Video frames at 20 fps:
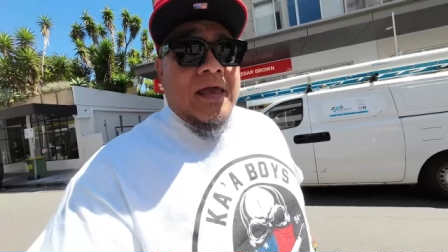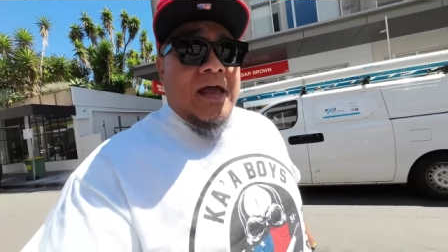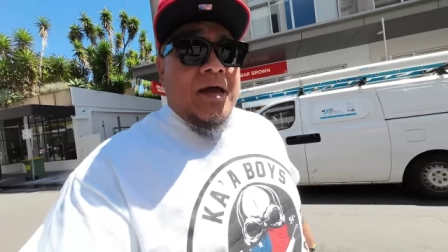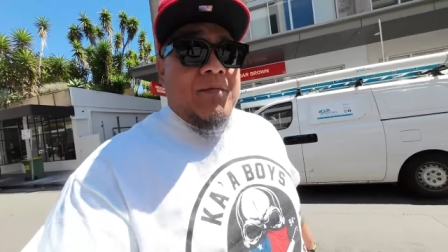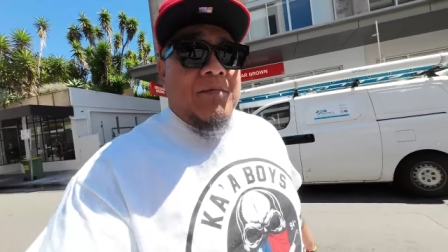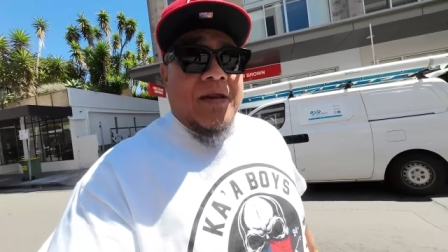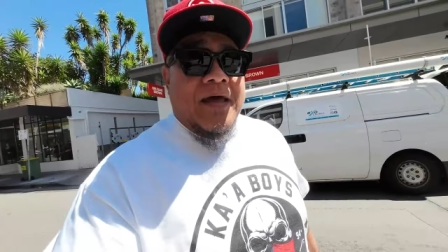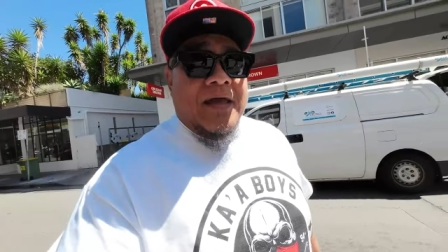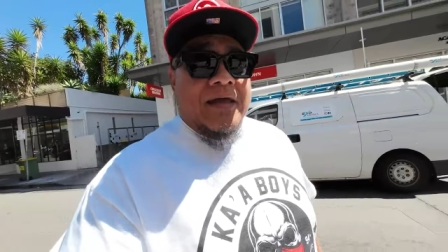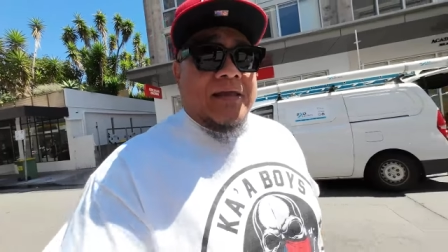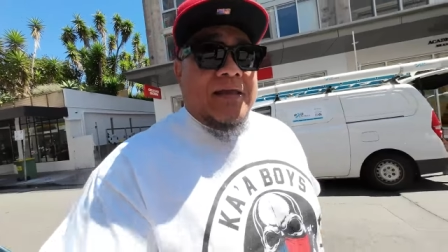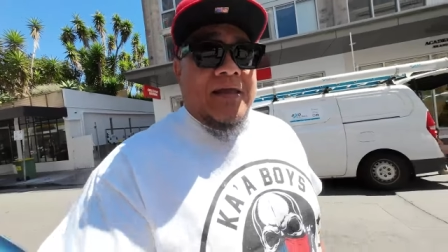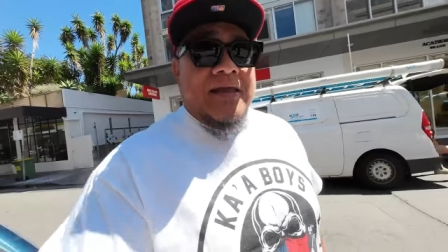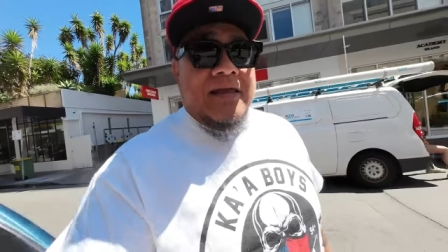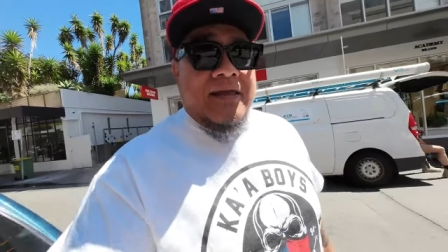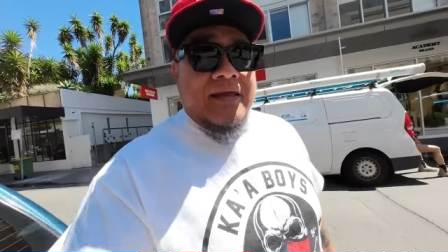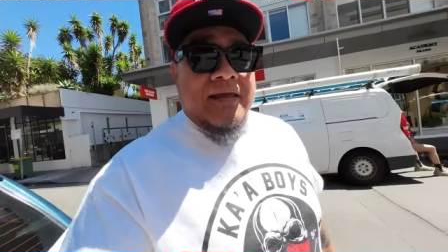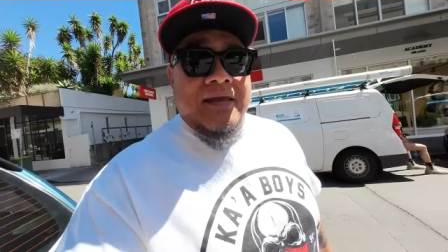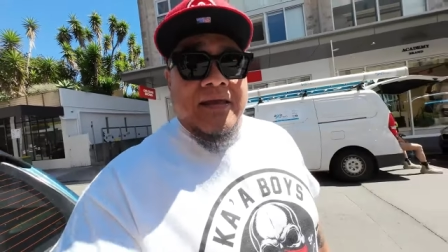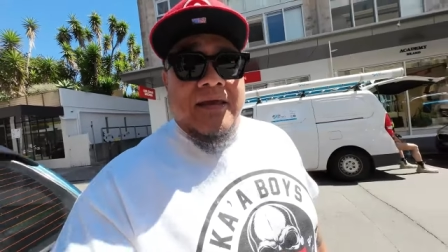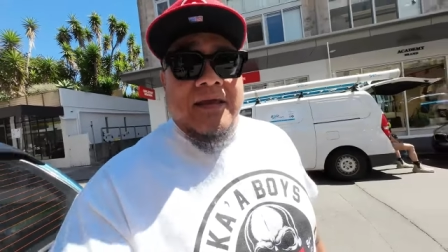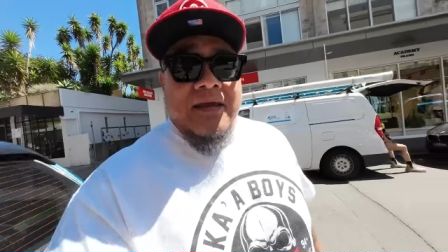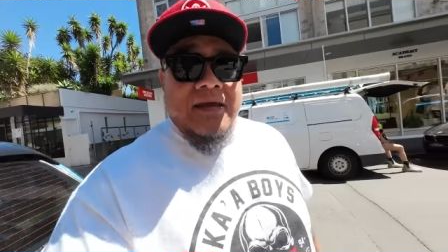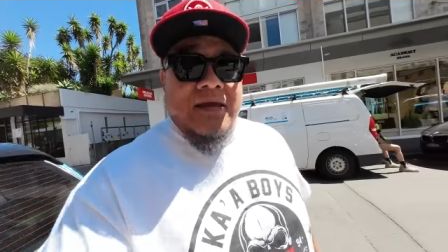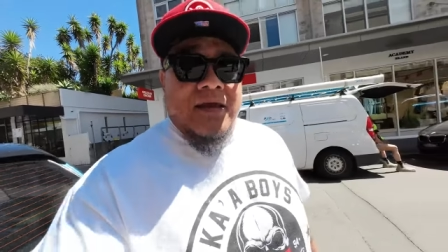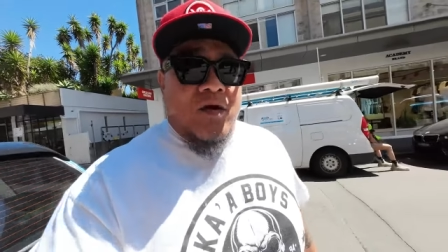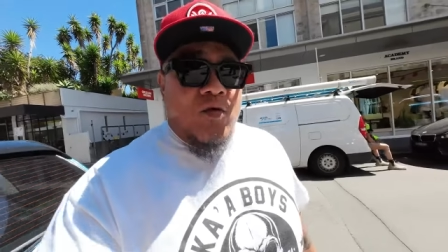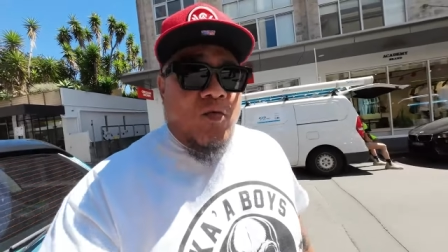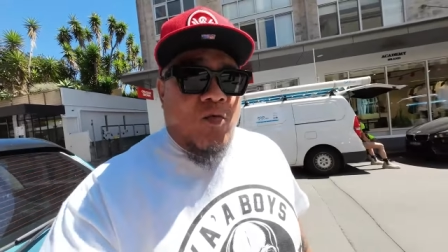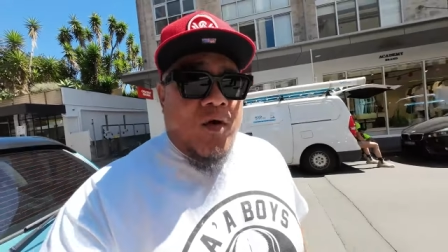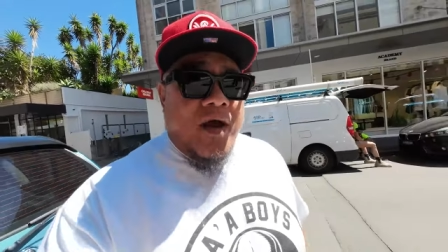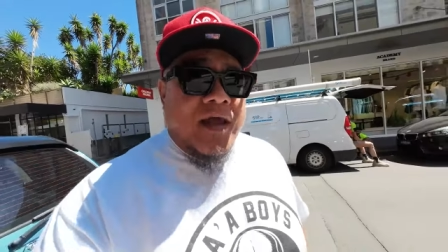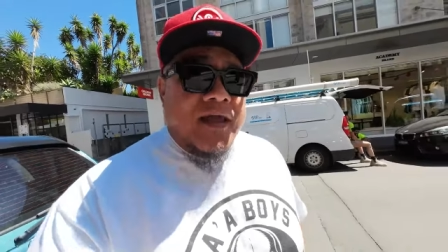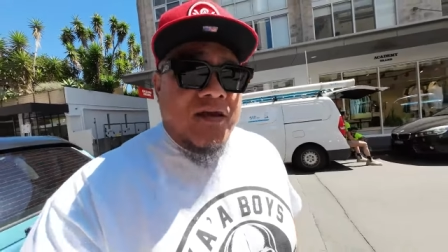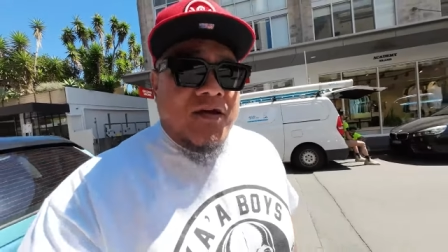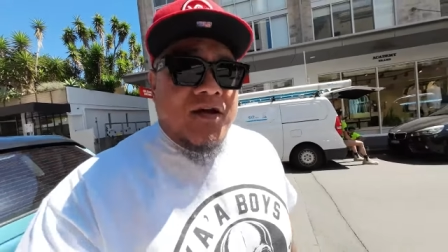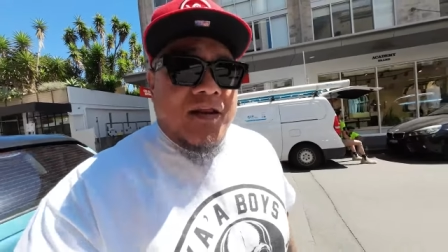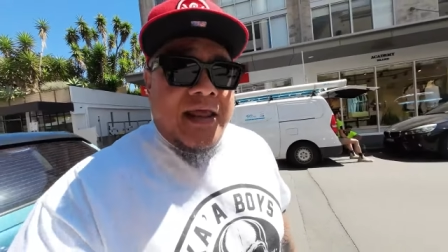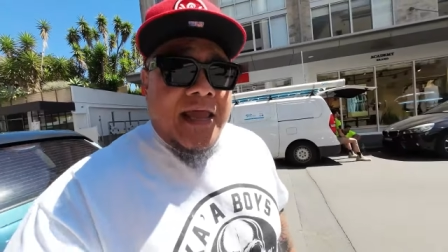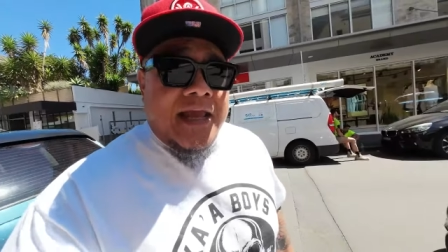I'm like, why
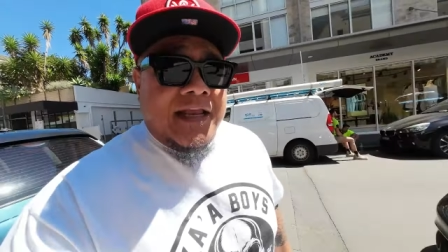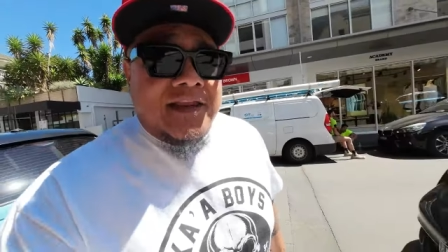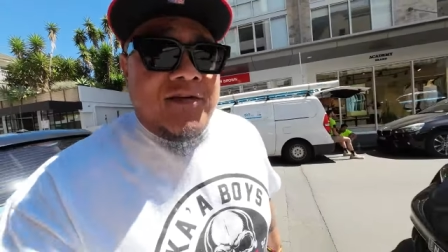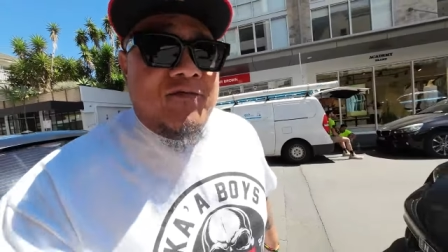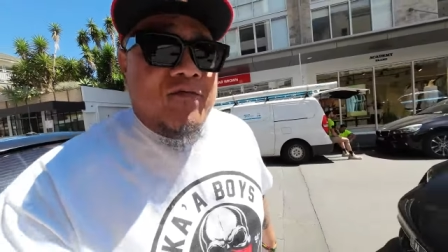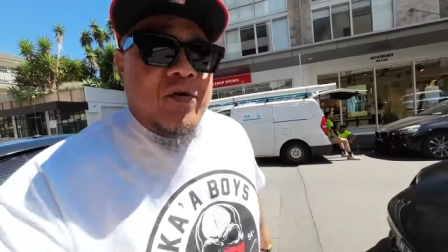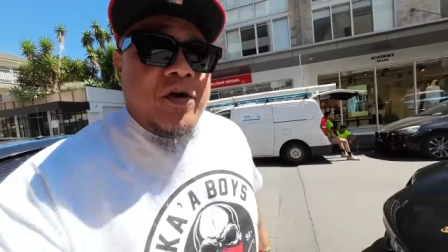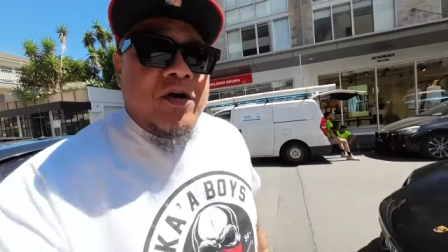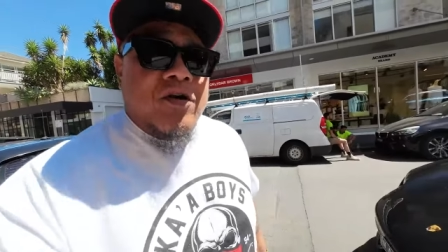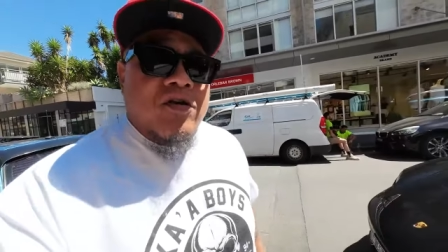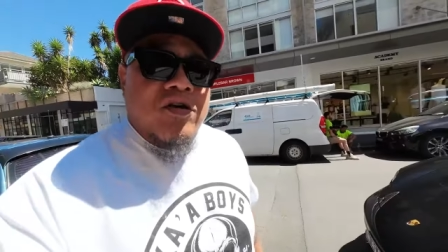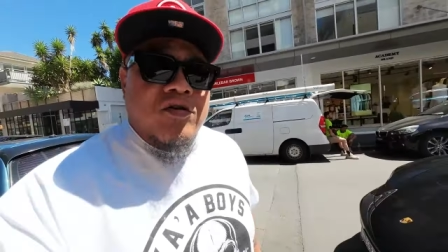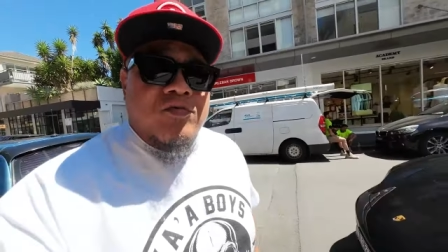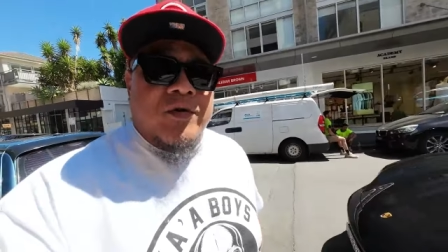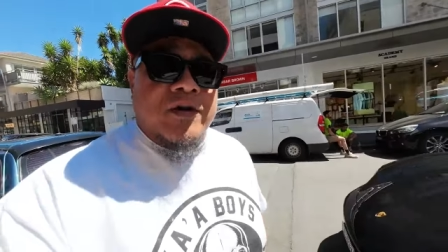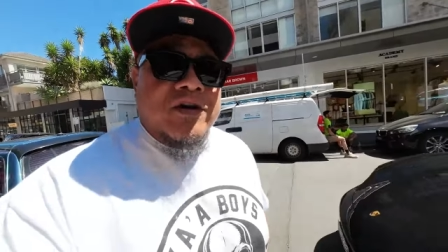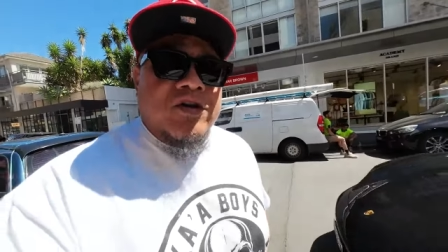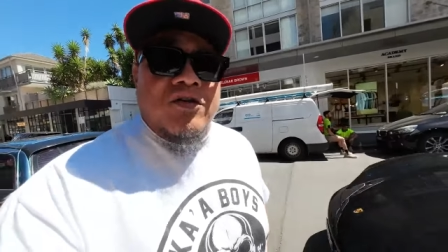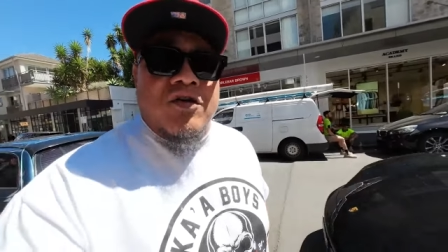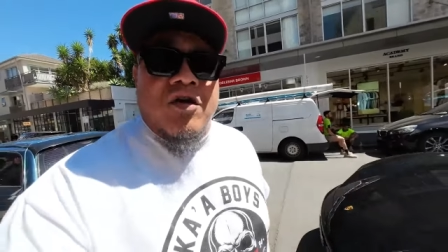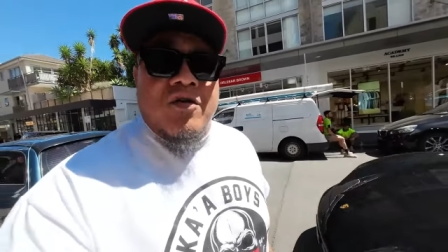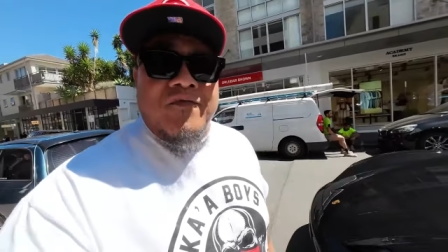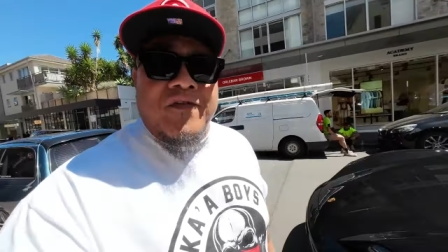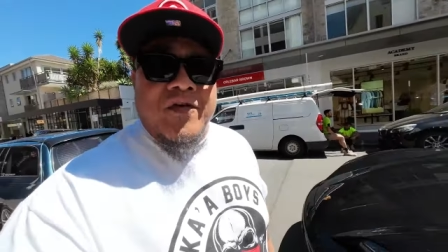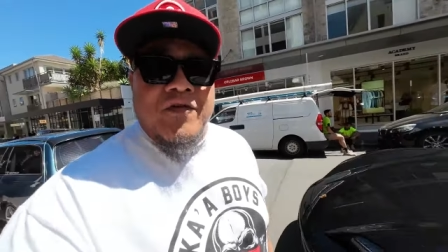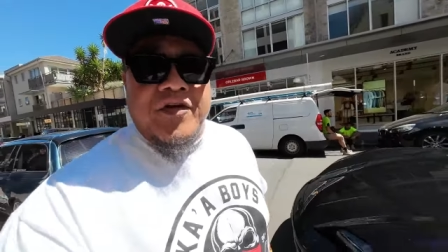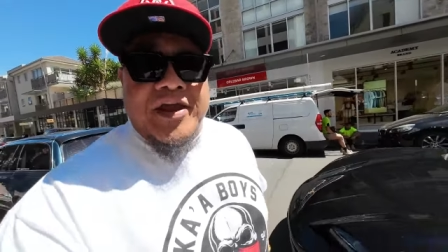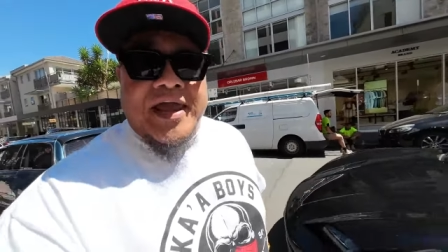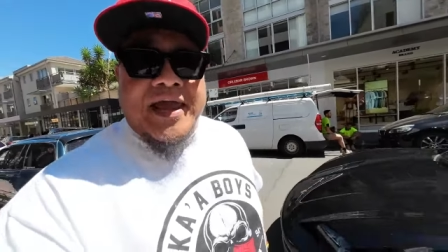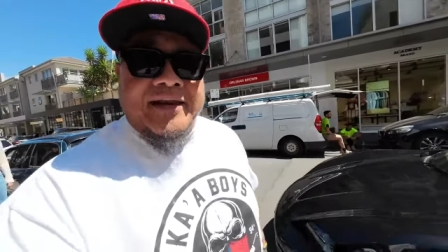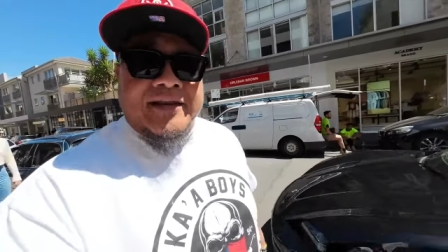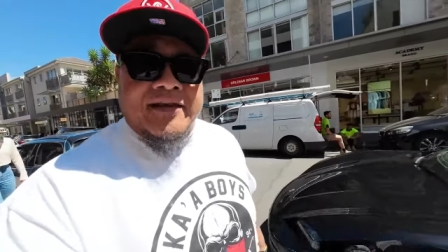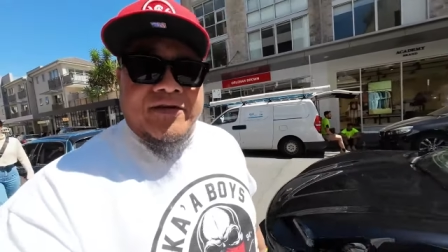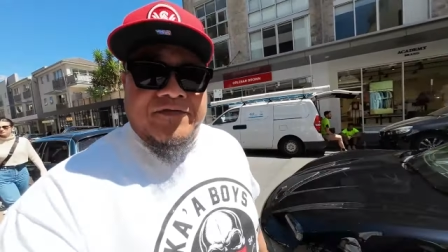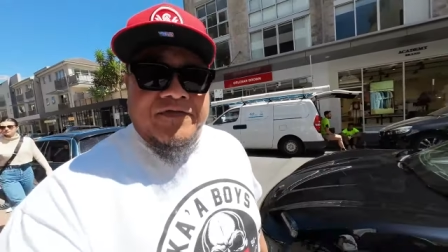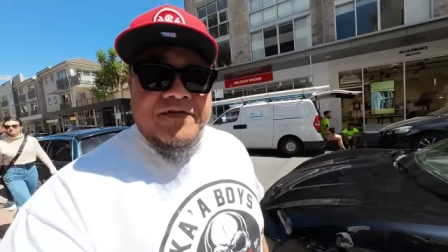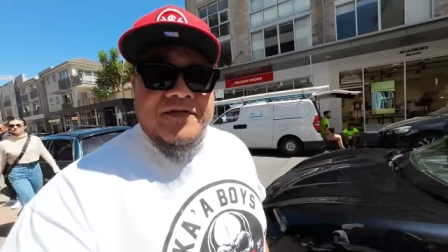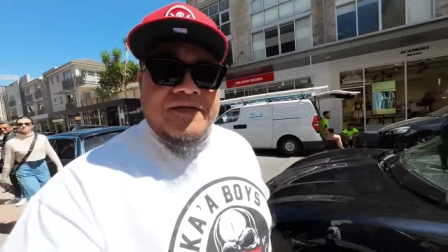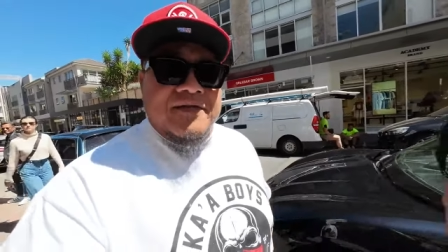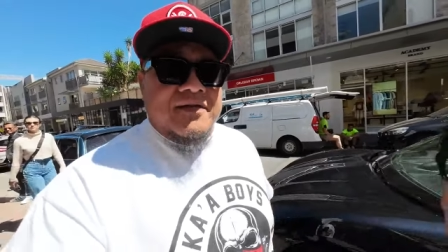you got active wear on when you're not very
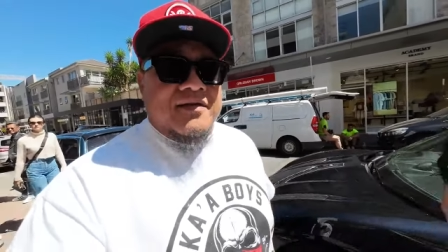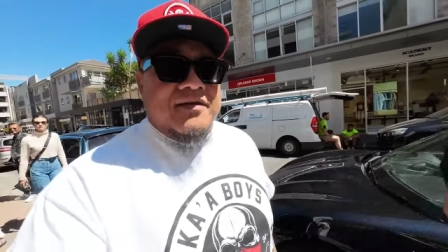active?